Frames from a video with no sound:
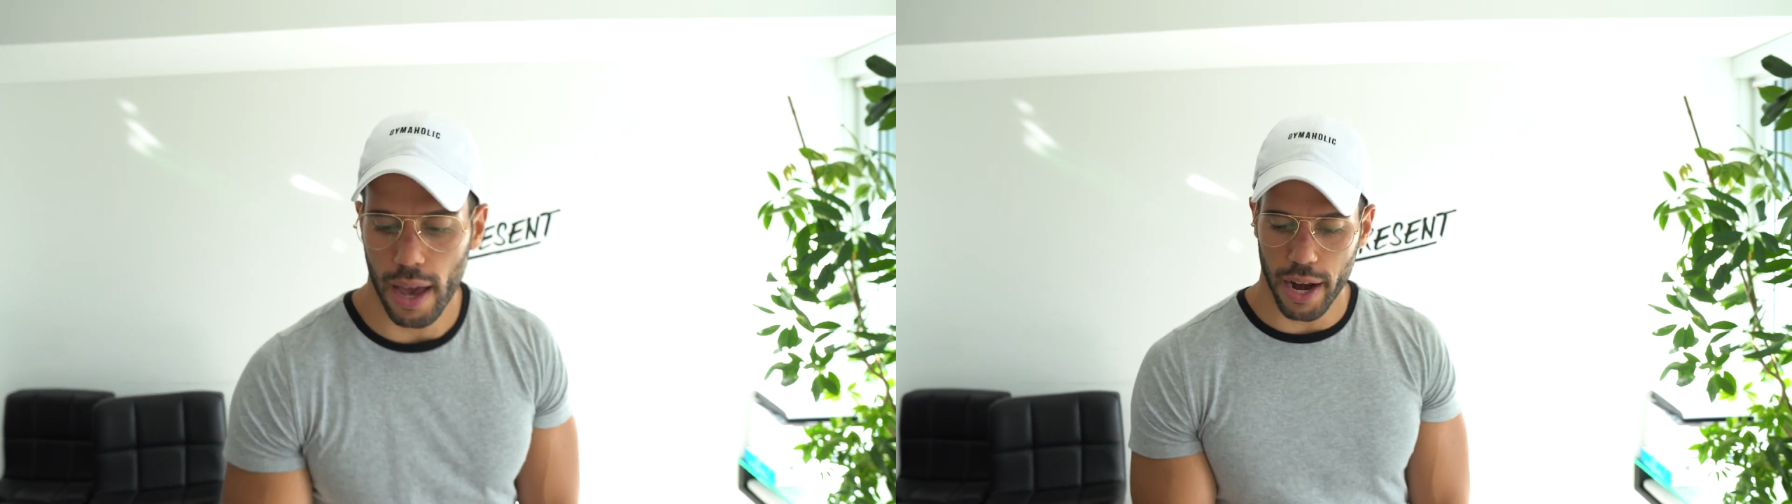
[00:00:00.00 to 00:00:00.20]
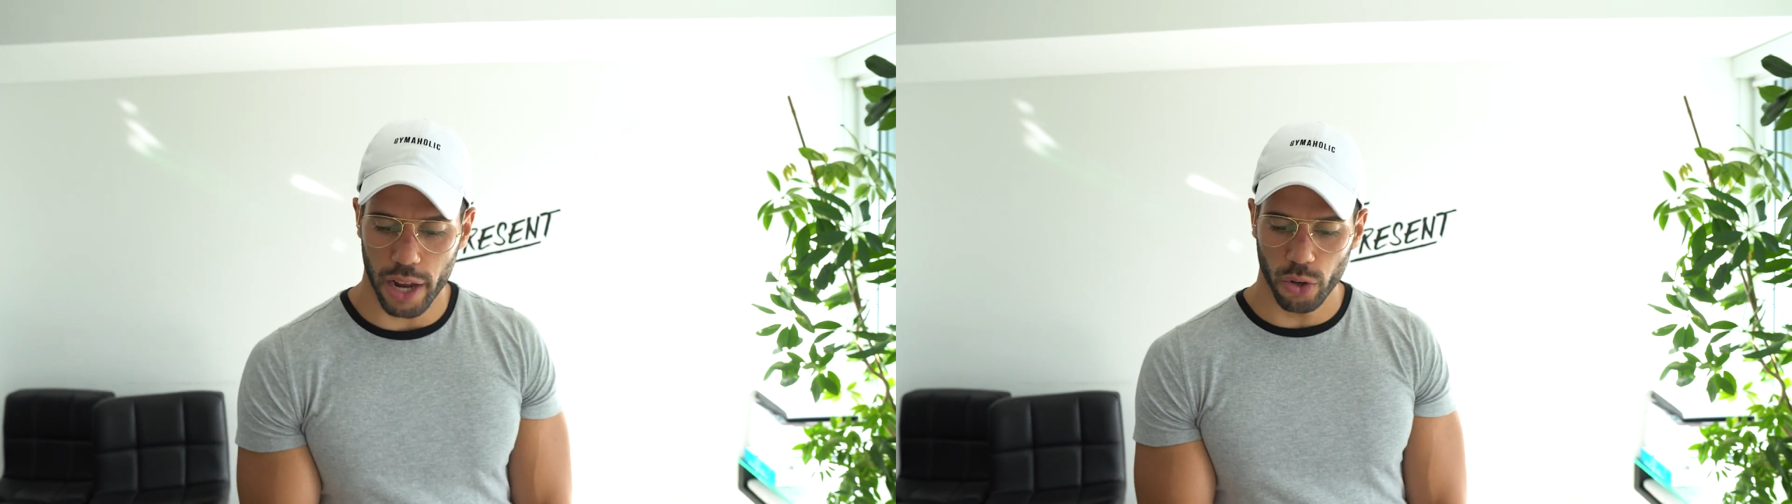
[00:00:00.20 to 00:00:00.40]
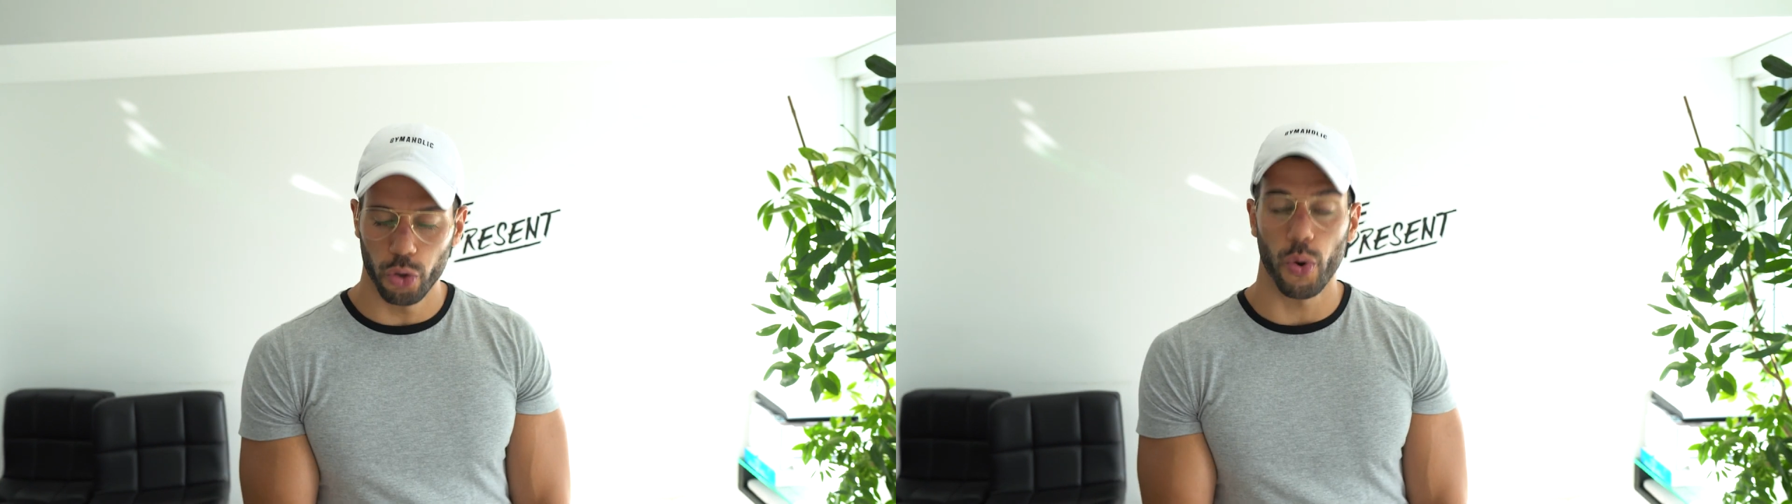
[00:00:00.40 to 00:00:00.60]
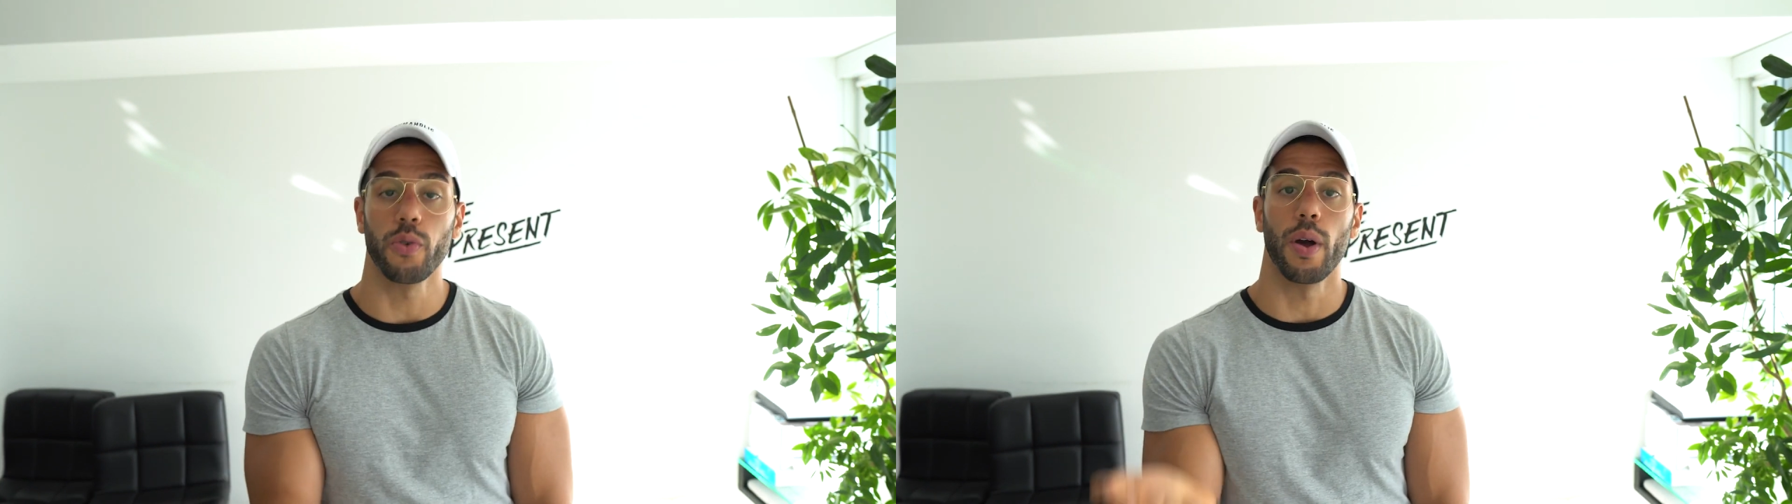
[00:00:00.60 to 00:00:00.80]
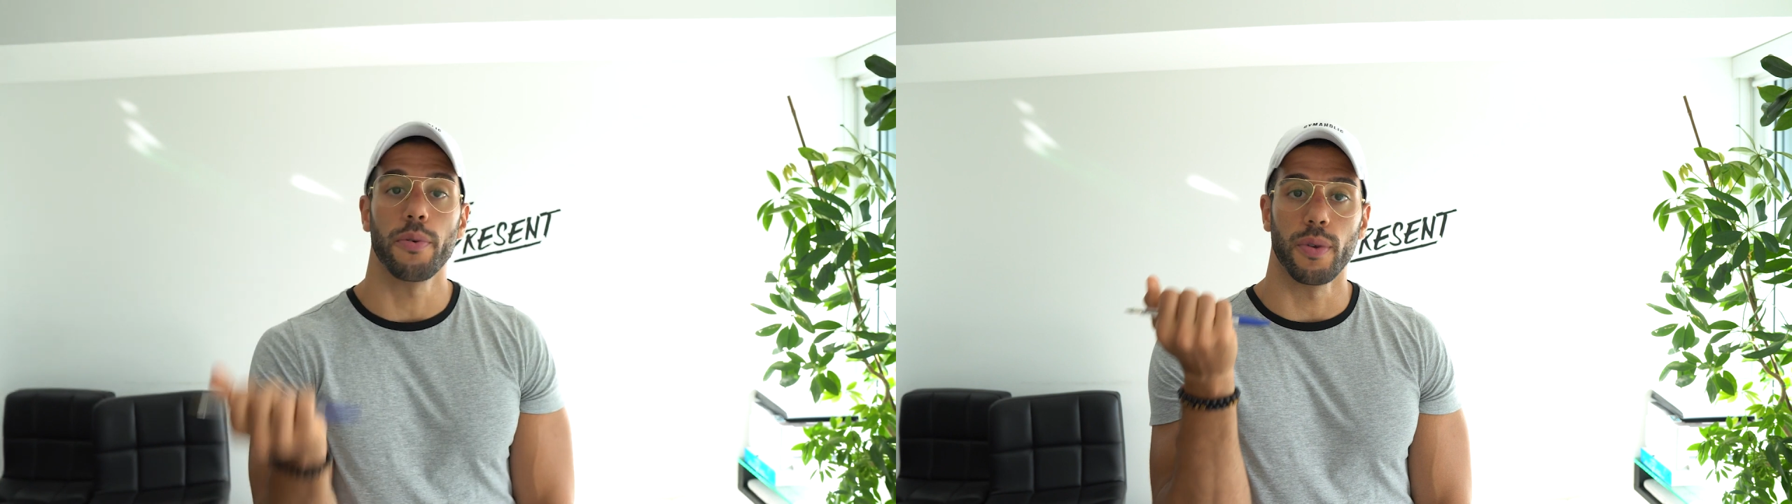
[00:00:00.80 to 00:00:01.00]
and I do
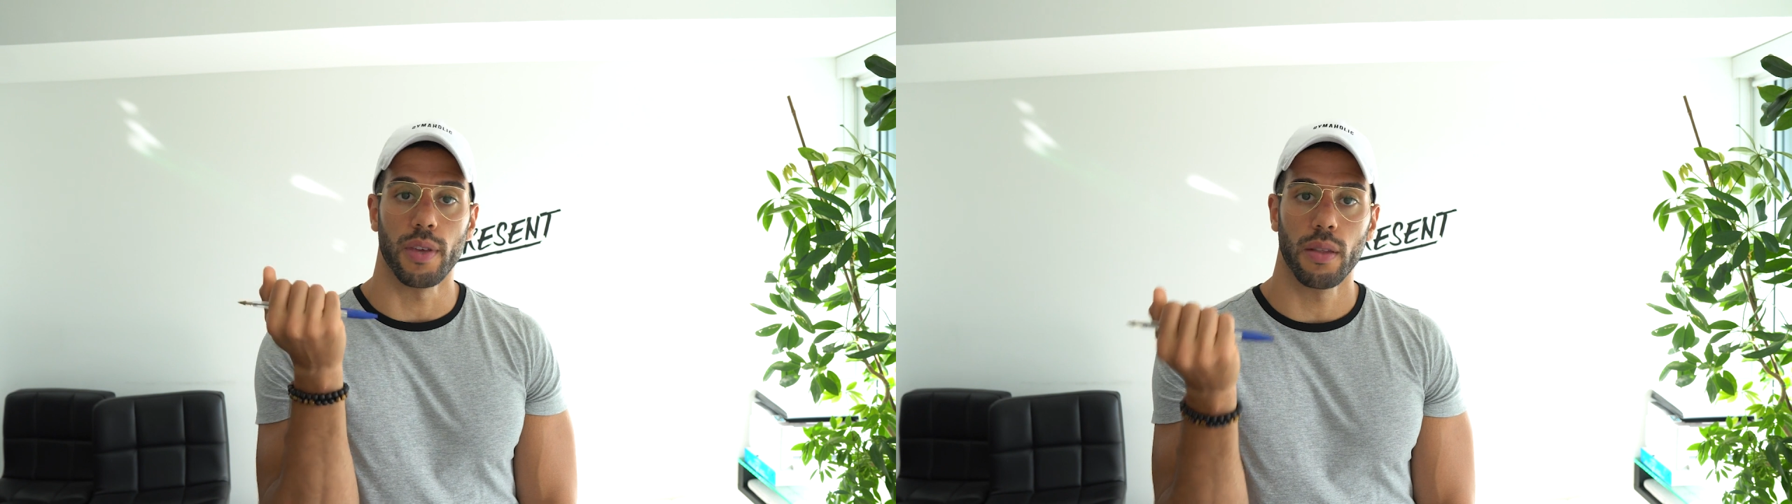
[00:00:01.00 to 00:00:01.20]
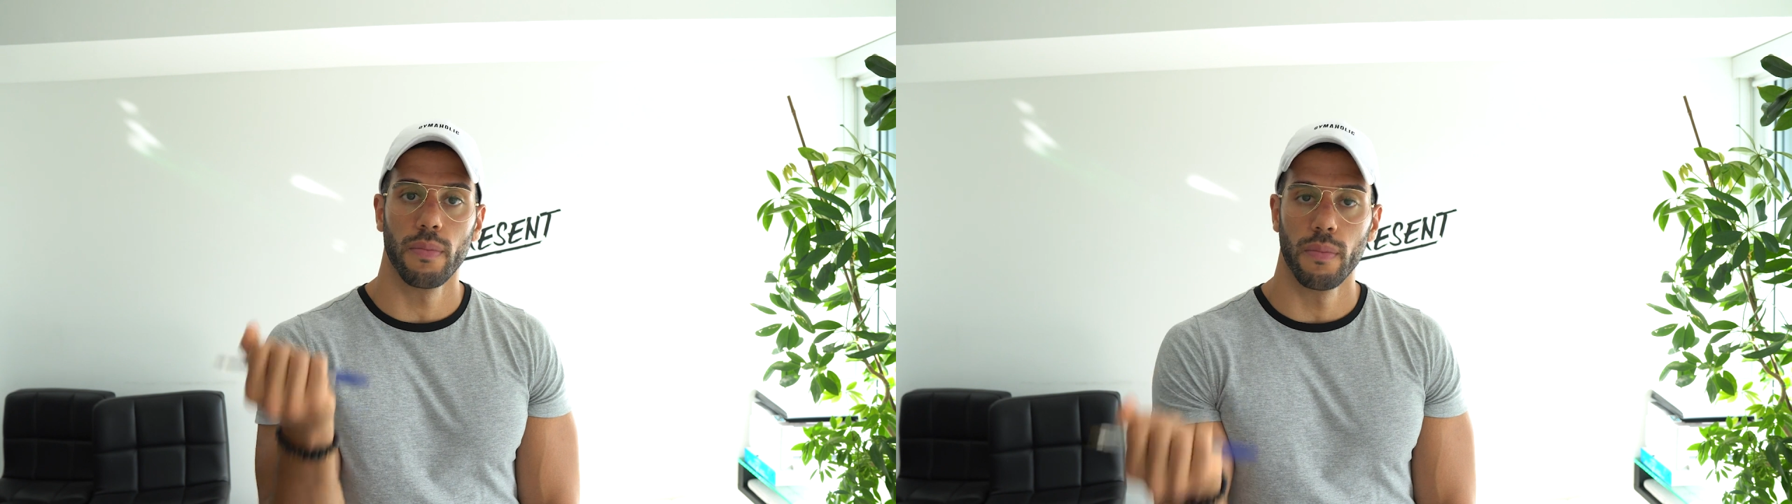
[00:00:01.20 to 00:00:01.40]
20 reps with it.